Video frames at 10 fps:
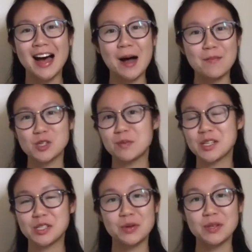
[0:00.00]
just
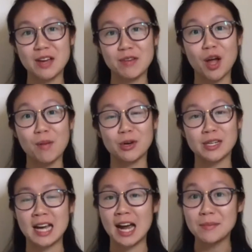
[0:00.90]
because students have a lot more
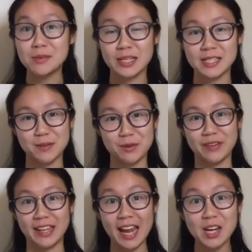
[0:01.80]
time during summer
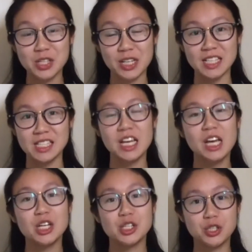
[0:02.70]
vacations
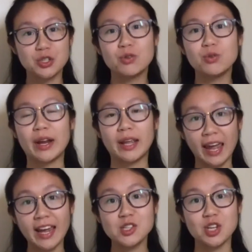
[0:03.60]
to
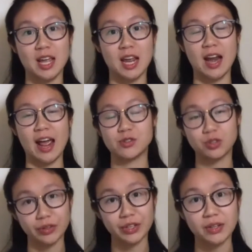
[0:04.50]
engage in
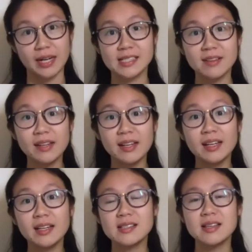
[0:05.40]
extracurricular
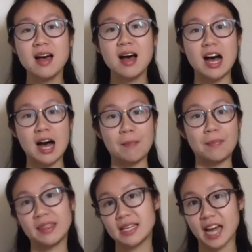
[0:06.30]
activities,
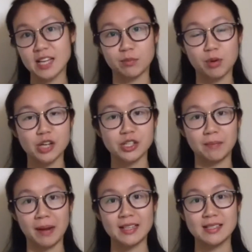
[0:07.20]
in these kinds of
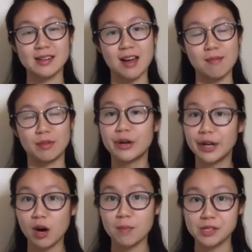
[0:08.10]
project-based
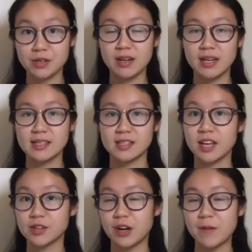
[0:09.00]
learning opportunities,
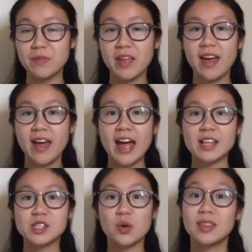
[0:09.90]
etc.
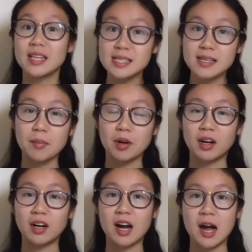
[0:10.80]
And so this
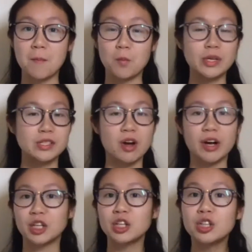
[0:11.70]
summer, we saw
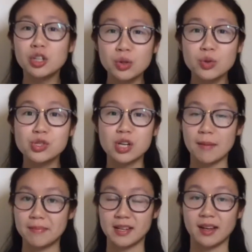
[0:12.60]
a huge
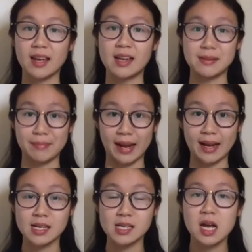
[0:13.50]
uptick in demand